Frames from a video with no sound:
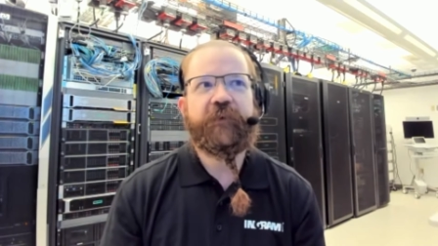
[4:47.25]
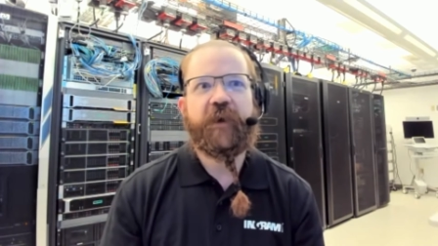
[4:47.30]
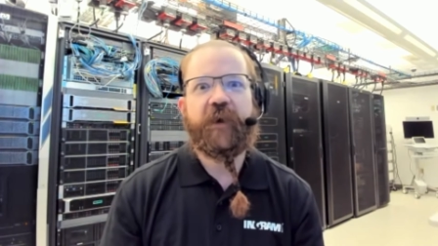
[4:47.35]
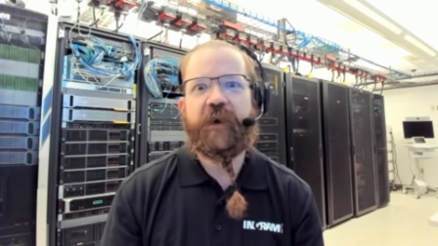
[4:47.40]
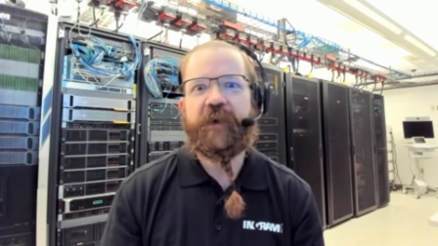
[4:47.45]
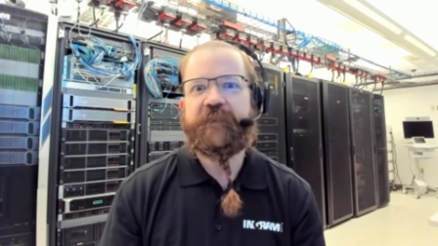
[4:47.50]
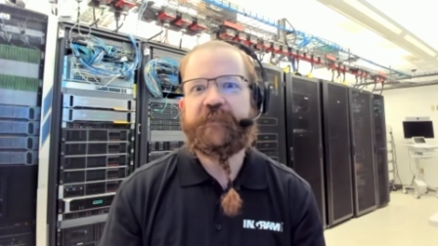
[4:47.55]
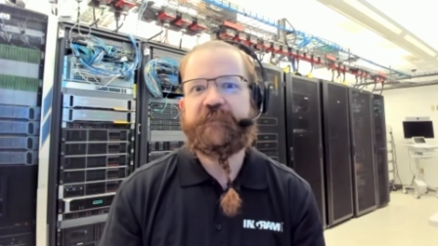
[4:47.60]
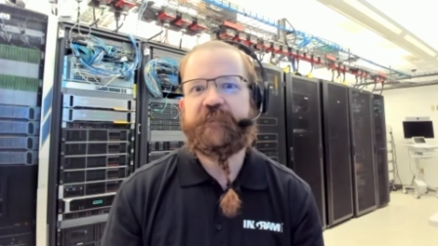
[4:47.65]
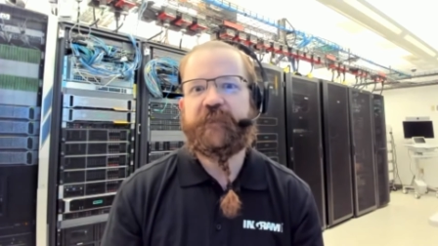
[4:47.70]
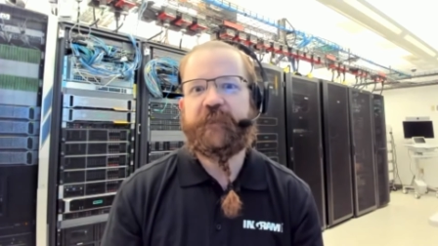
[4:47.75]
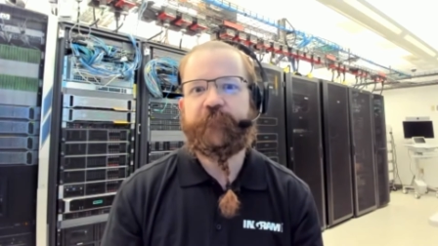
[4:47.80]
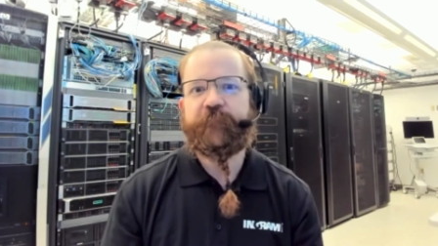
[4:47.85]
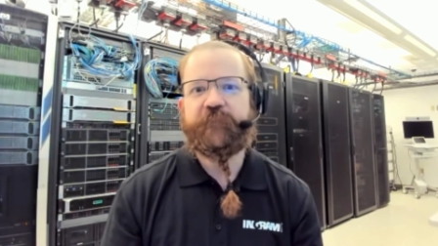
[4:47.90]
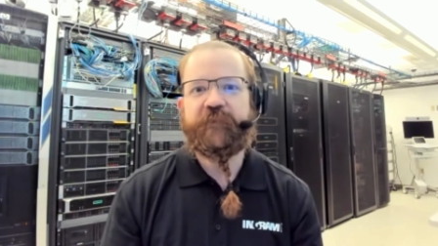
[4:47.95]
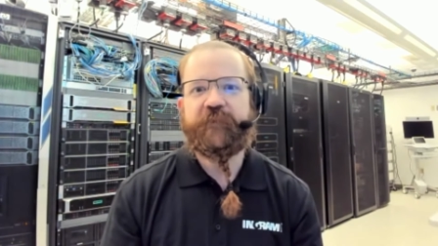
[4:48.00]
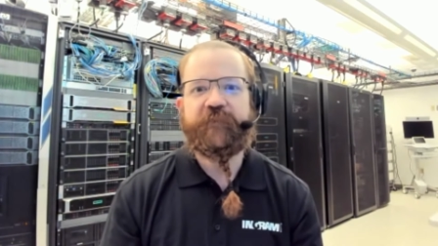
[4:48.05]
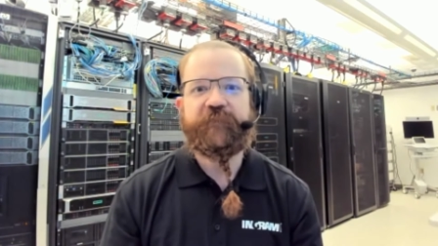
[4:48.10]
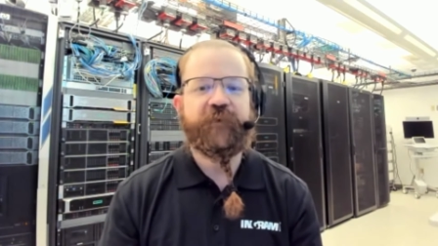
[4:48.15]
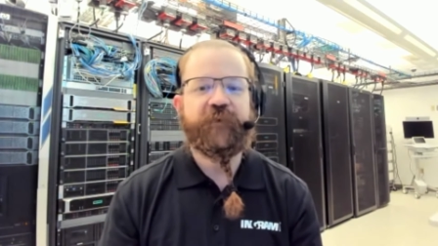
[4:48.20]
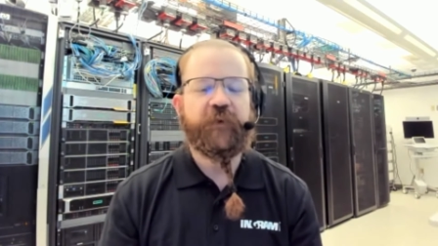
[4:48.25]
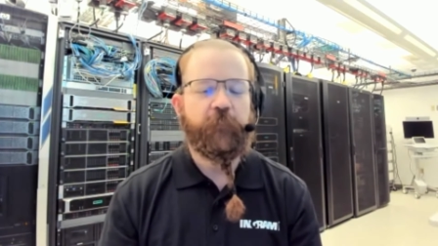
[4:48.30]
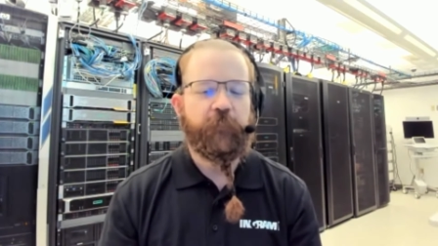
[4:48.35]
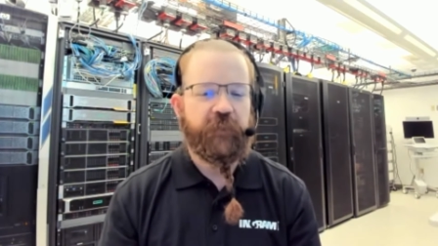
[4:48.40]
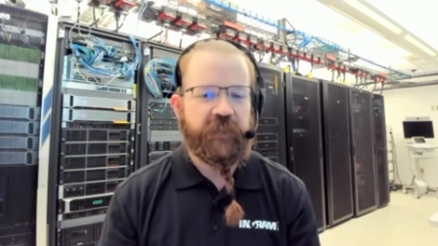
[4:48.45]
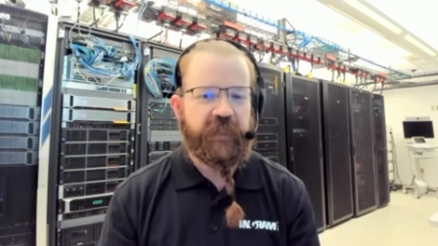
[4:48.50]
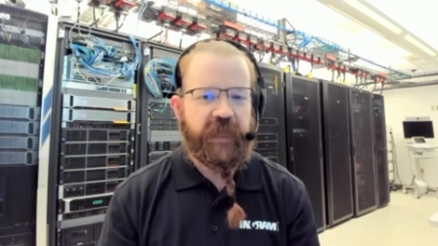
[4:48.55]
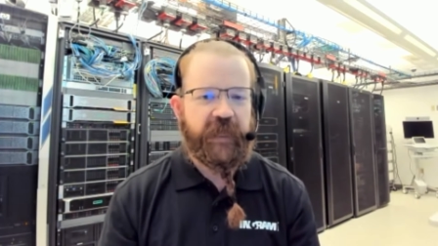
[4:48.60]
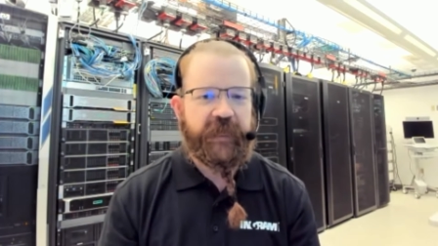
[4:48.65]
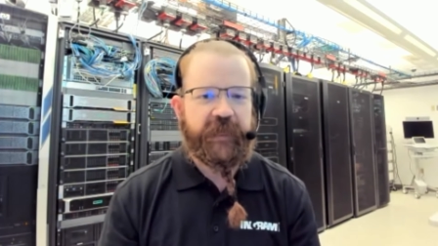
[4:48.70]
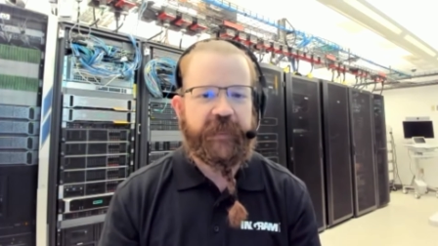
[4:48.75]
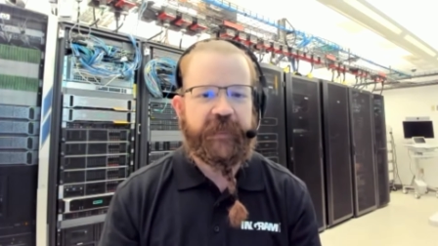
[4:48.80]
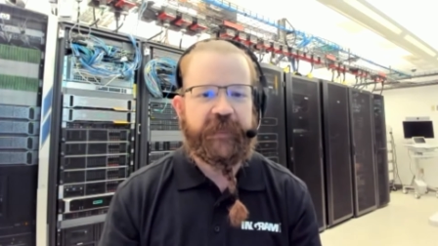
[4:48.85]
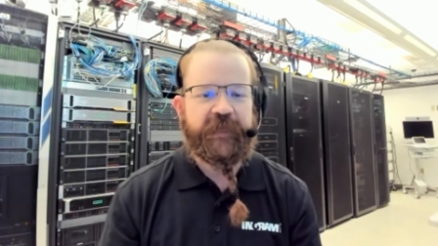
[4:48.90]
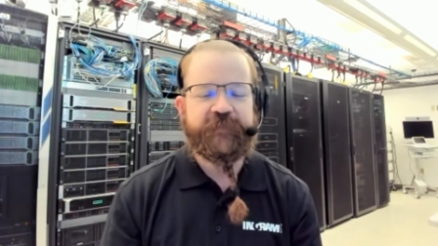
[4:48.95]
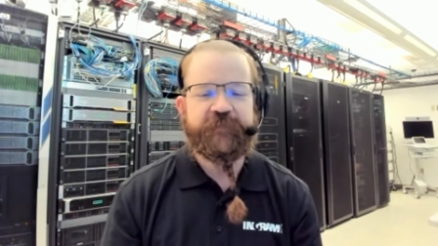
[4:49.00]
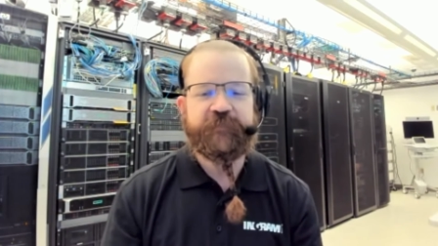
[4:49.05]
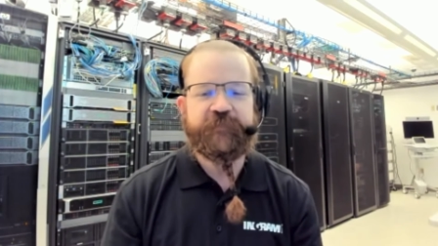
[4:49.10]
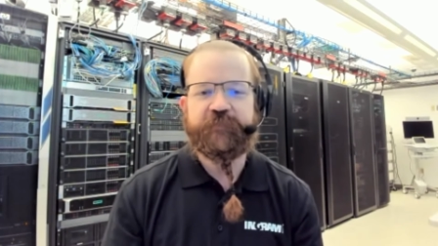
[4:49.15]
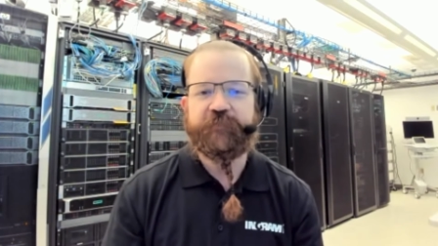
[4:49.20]
concept of
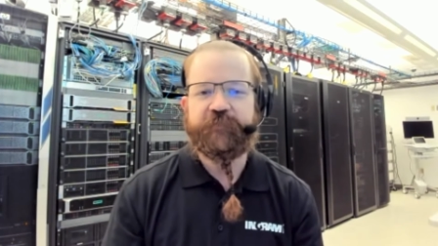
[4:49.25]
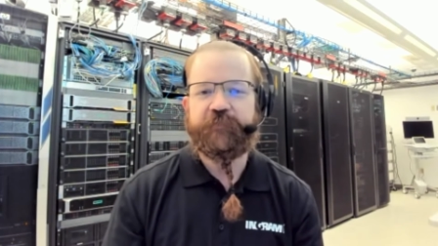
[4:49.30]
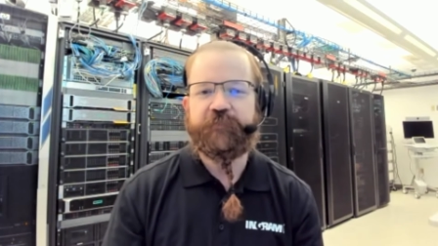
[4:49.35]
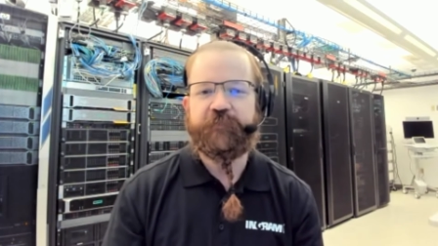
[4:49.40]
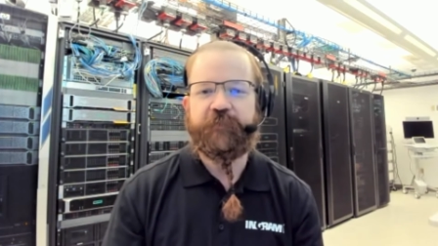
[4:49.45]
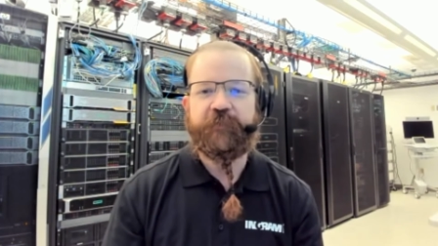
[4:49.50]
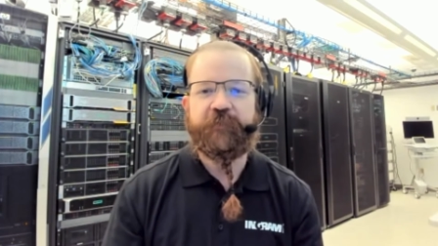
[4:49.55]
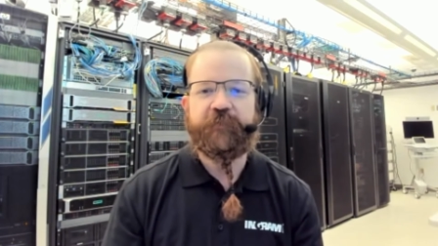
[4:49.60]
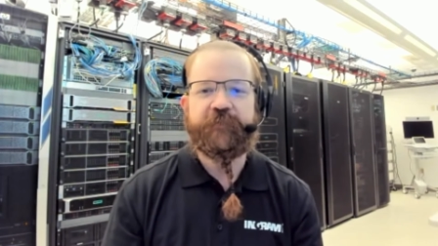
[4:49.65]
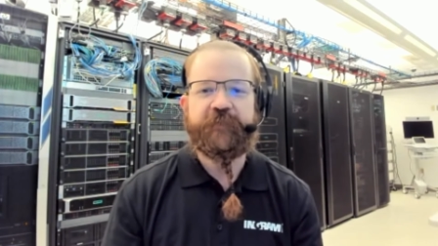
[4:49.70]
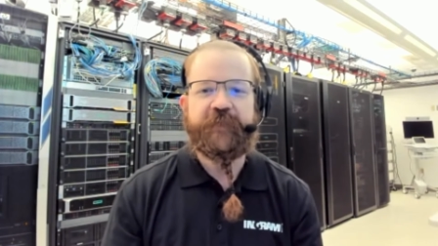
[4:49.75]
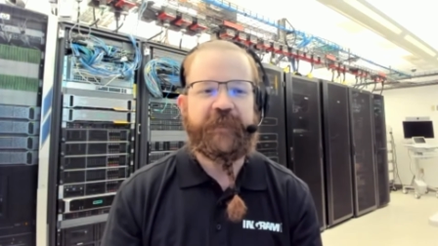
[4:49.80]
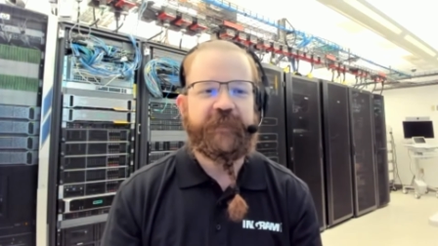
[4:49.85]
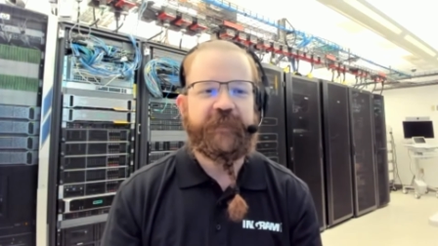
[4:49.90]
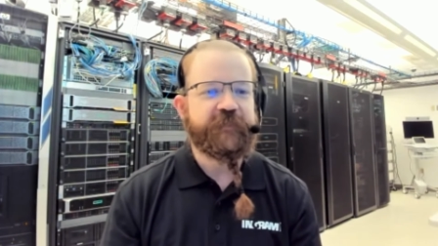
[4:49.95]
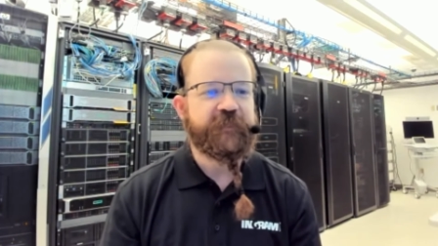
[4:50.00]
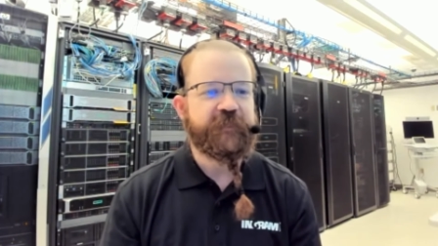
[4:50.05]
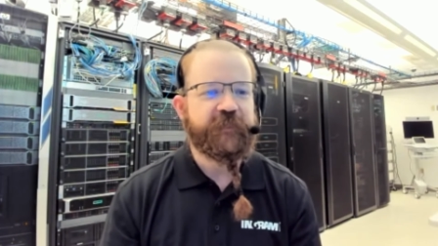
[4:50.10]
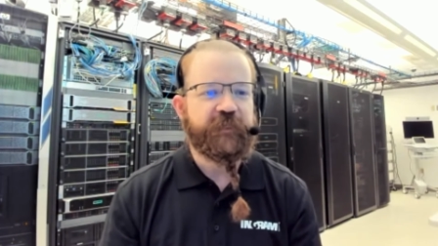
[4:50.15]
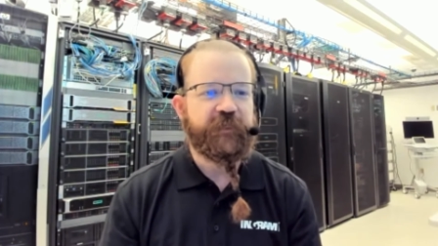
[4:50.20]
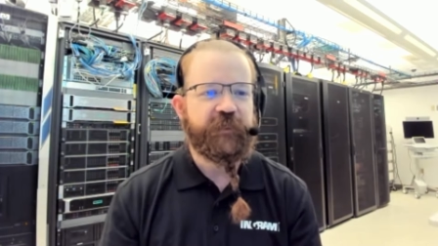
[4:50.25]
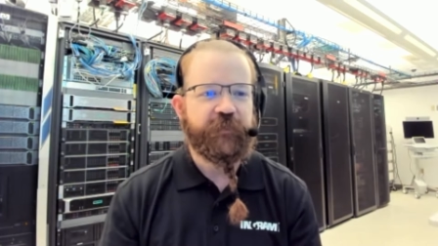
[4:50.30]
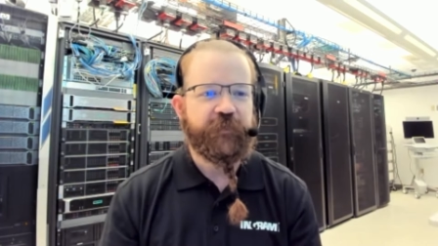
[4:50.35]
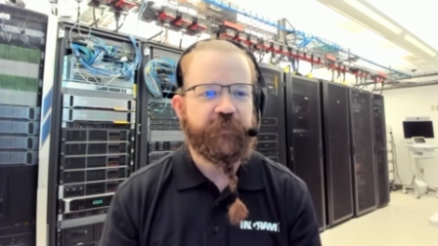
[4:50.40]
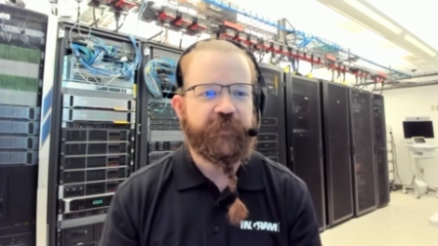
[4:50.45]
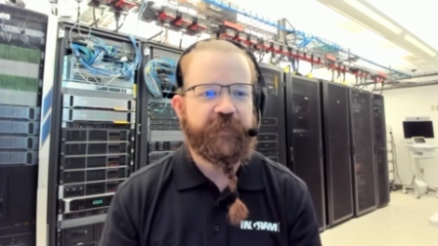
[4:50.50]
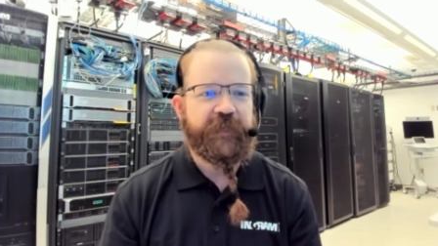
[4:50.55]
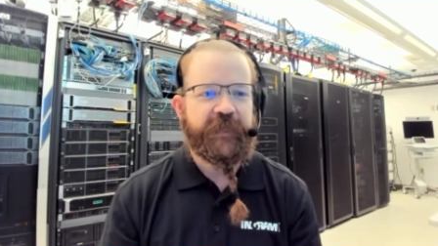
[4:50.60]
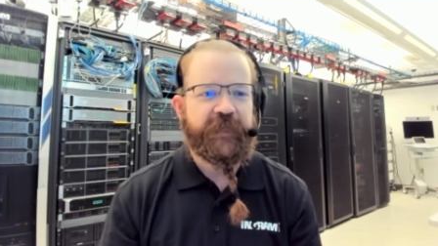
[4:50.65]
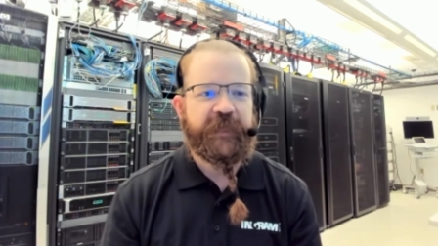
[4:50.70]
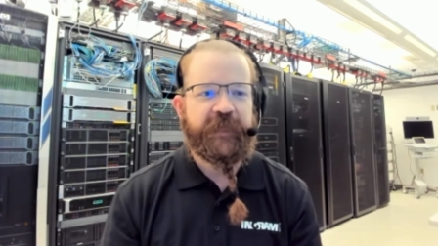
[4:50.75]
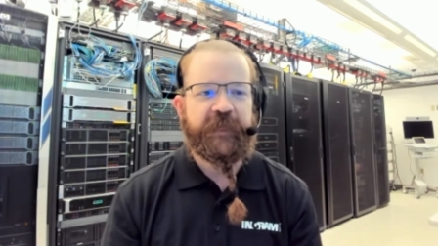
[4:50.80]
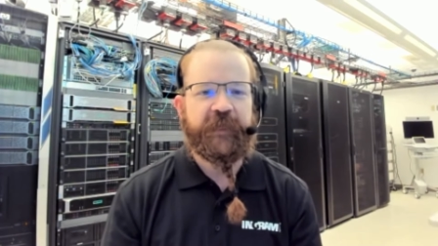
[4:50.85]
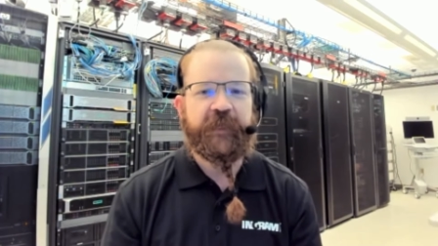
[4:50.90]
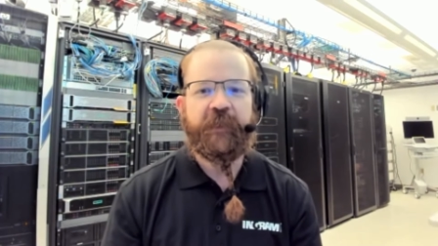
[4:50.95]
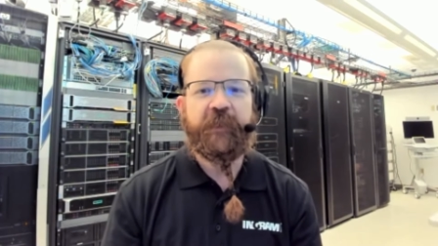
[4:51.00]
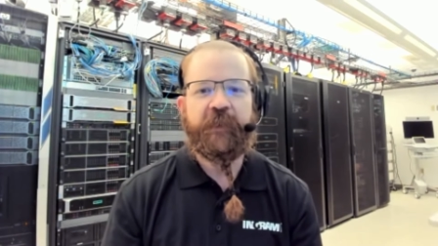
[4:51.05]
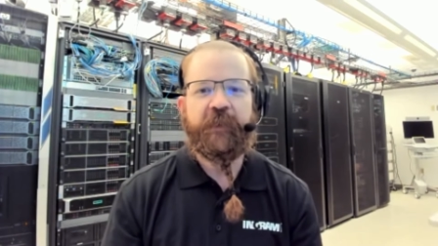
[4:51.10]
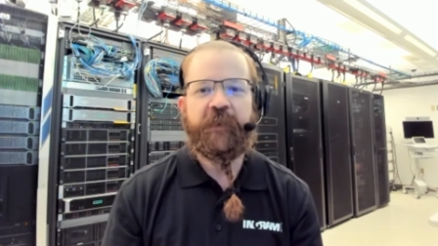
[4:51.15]
compliance or data security